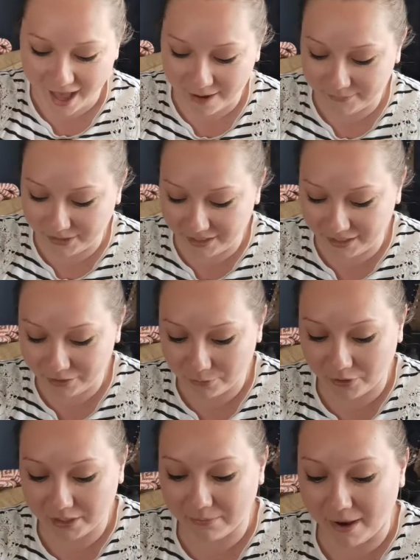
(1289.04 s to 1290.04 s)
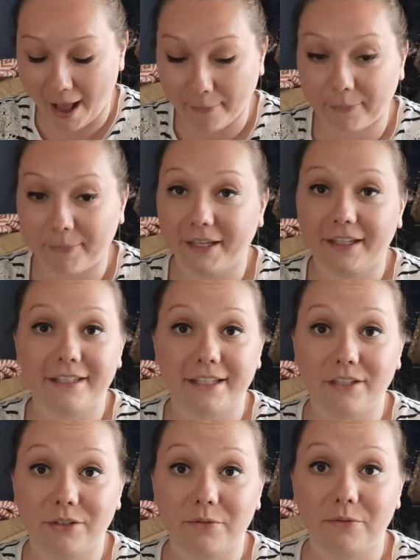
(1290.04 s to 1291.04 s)
I'm leaning towards wrap because
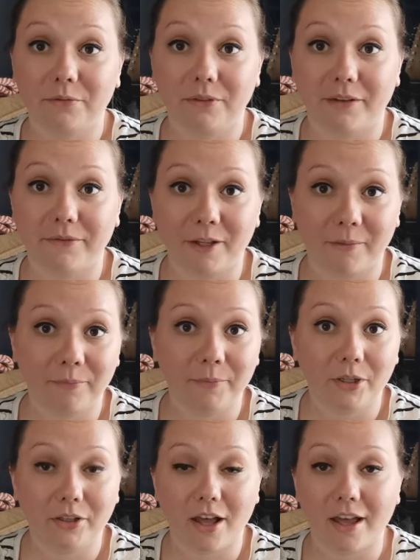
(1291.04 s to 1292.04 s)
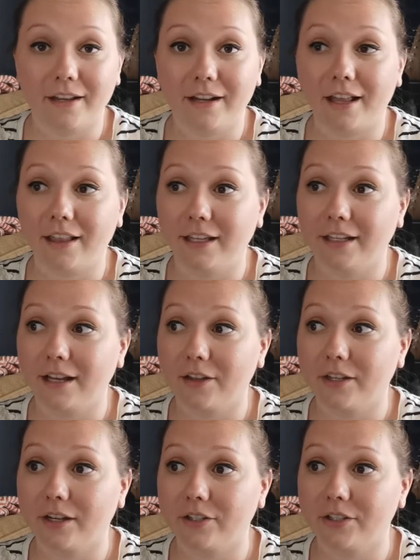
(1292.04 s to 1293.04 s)
I do love them a lot. I like how
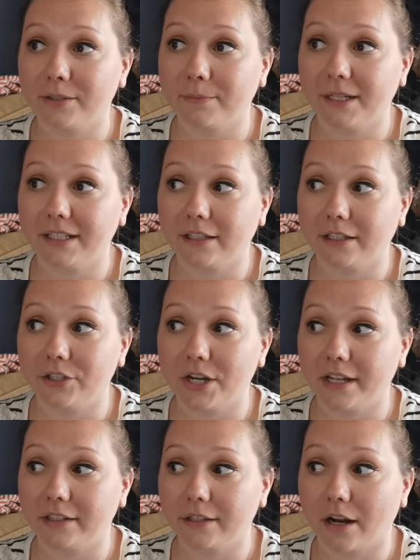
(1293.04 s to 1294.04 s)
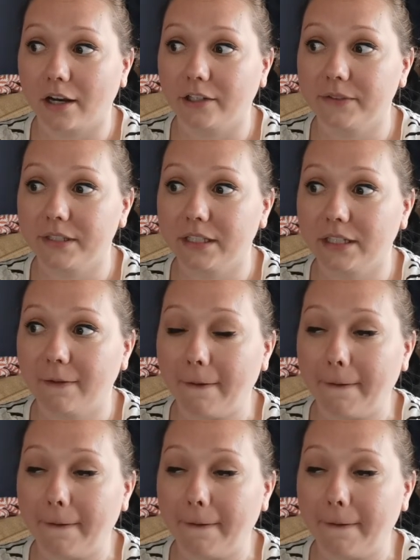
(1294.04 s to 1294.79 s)
they're just basically giant scarves